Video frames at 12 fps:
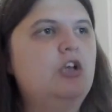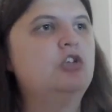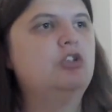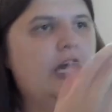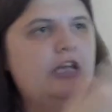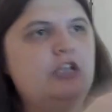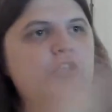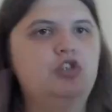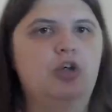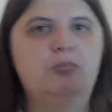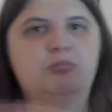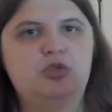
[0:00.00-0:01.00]
kind of
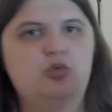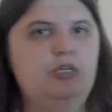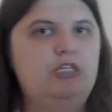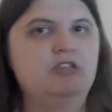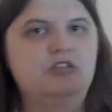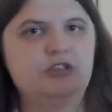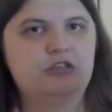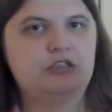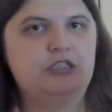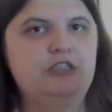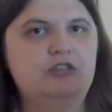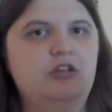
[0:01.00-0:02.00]
jump between
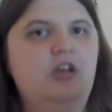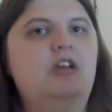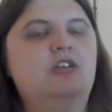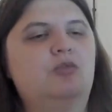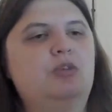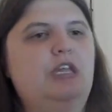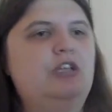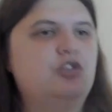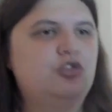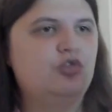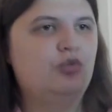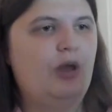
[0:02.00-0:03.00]
series and stuff like that,
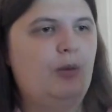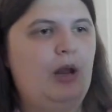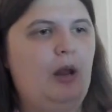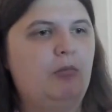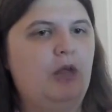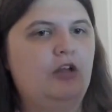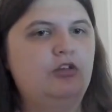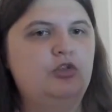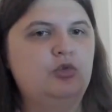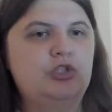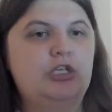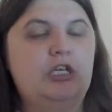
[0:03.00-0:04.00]
just so that way I'm not
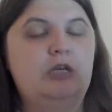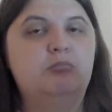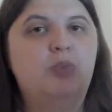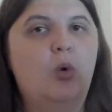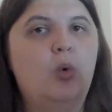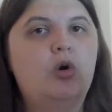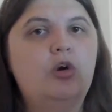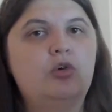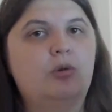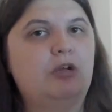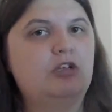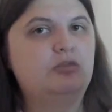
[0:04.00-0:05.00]
usually getting bored
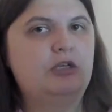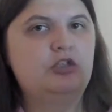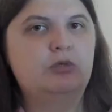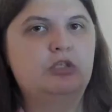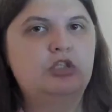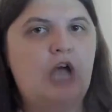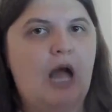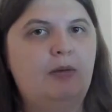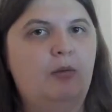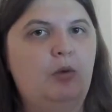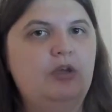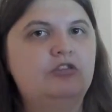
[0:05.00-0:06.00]
or I'm not spending too much time
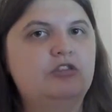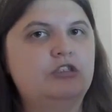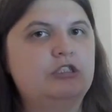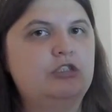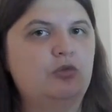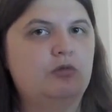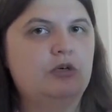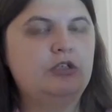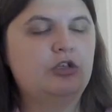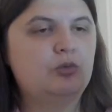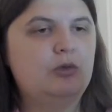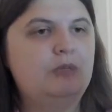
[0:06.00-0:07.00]
on one series over
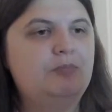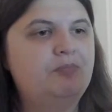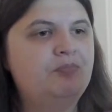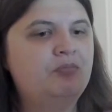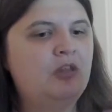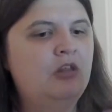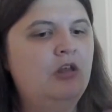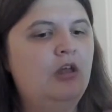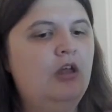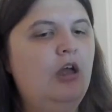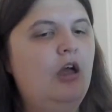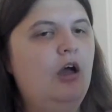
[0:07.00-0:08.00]
another one.
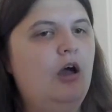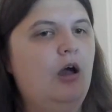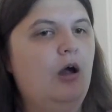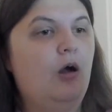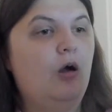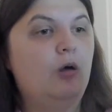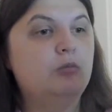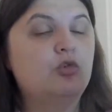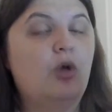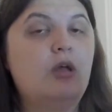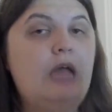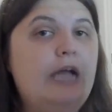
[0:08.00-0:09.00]

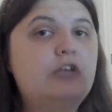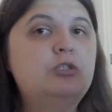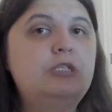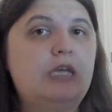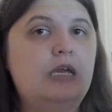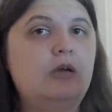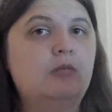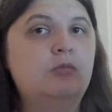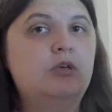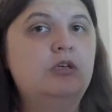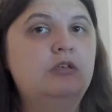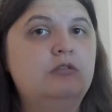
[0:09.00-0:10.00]
So I actually
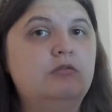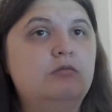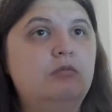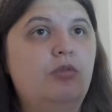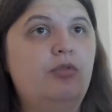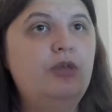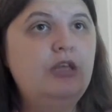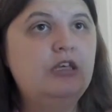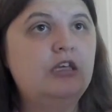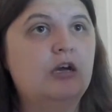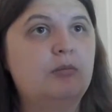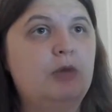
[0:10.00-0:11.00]
am
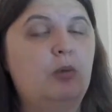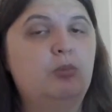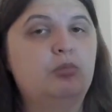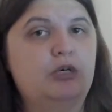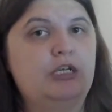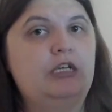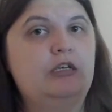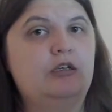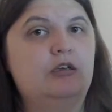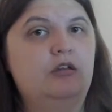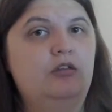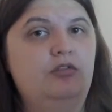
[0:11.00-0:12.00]
thinking about
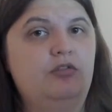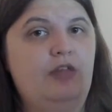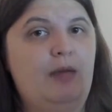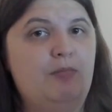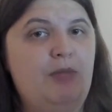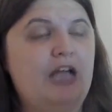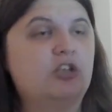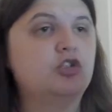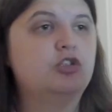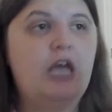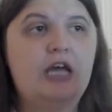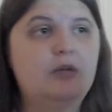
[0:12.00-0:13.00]
bringing that back,
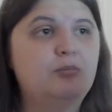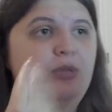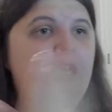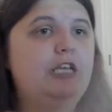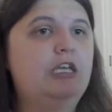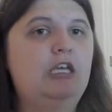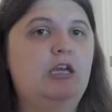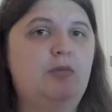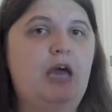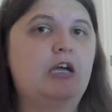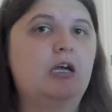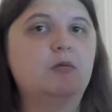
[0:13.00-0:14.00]
just kind of picking it
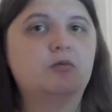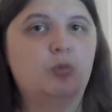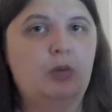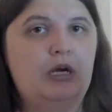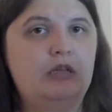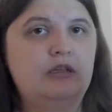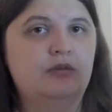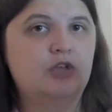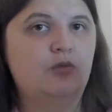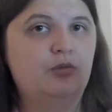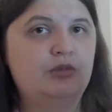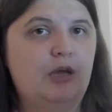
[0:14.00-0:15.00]
back up from where I left
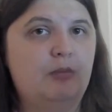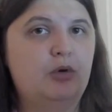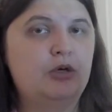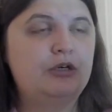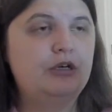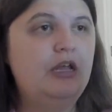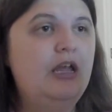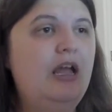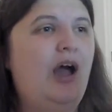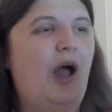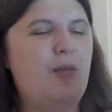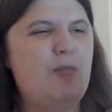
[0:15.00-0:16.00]
off with that part.
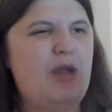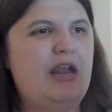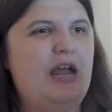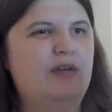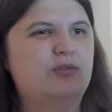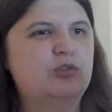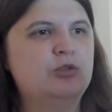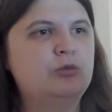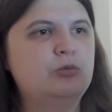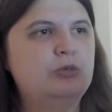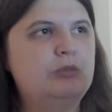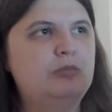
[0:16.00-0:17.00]
I may have
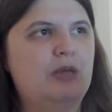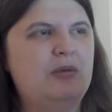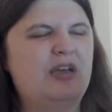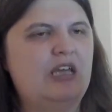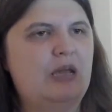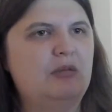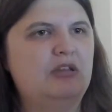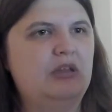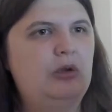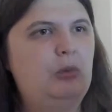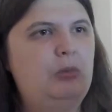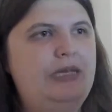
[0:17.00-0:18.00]
to replay my game a
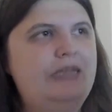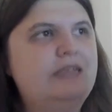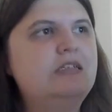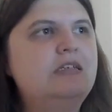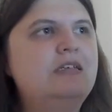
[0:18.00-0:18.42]
little bit,